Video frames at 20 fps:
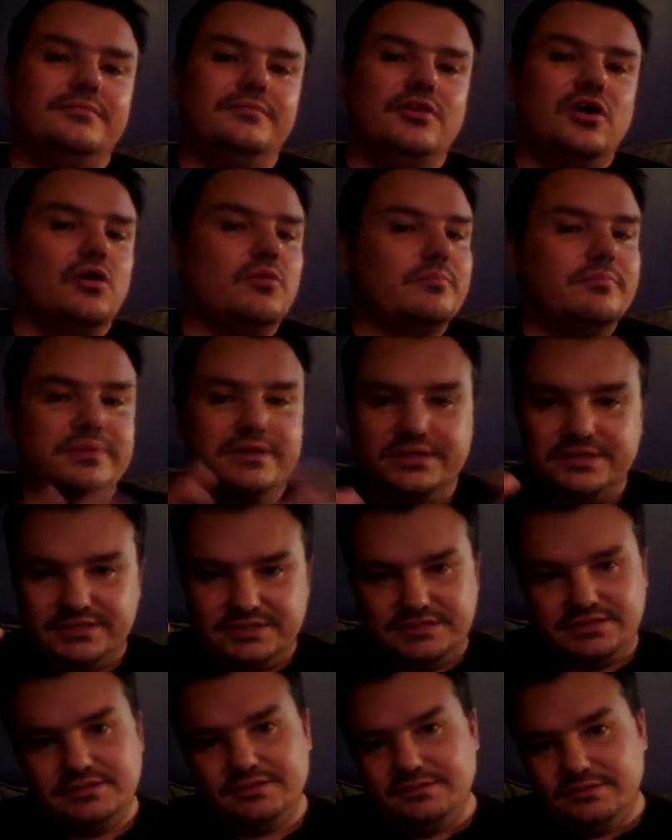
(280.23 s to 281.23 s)
don't
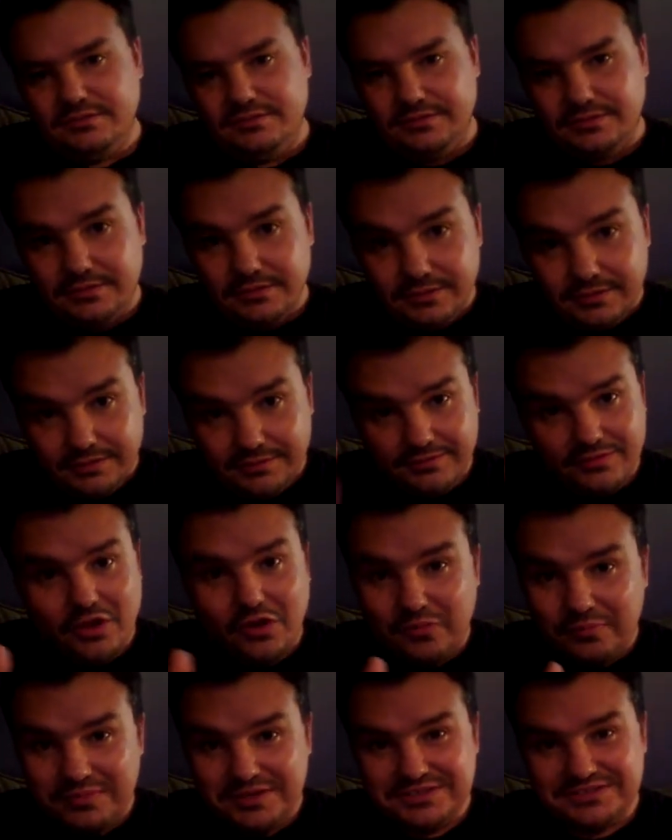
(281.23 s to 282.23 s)
miss
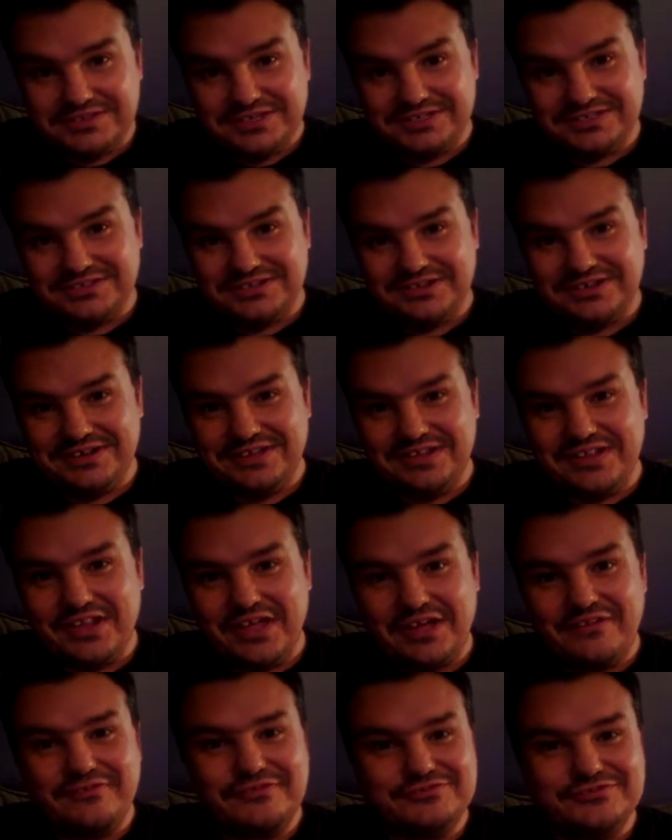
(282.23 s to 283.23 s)
us learning the
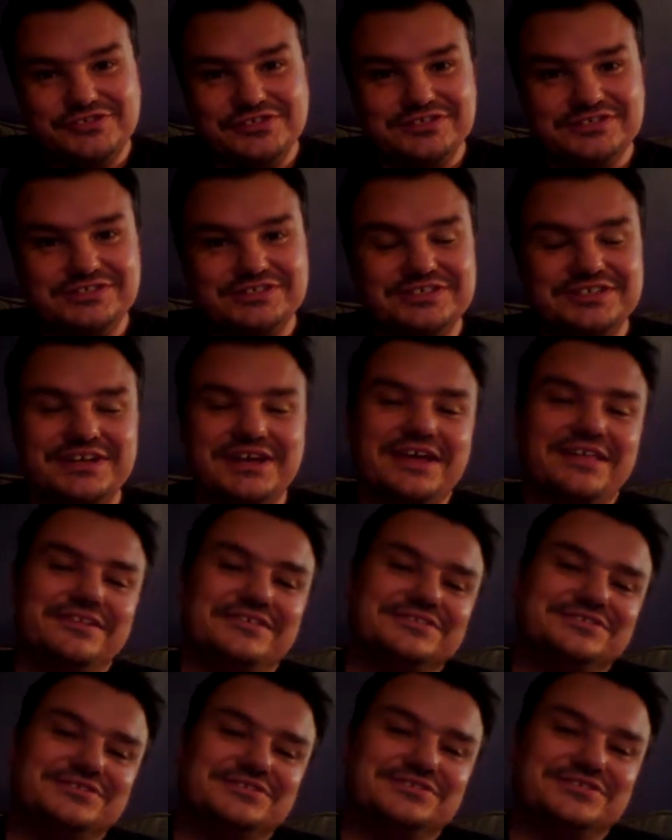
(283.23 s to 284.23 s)
life of Jesus
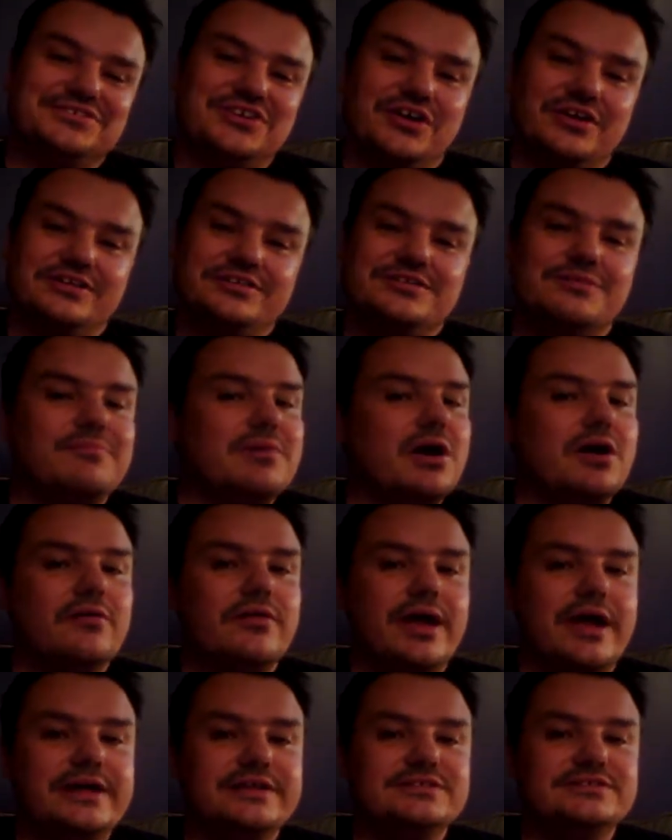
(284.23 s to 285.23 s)
together. So starting tomorrow
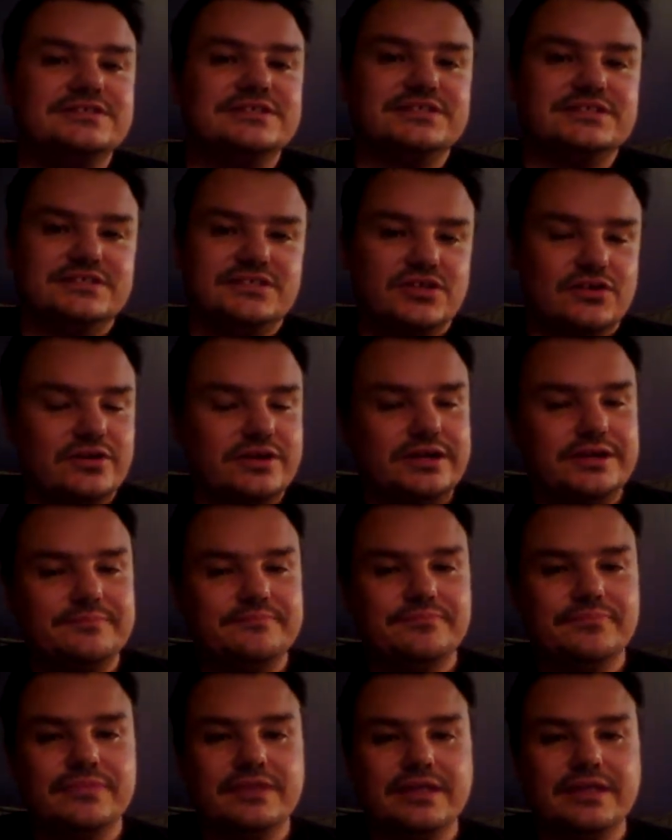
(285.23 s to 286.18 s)
night, 6:30.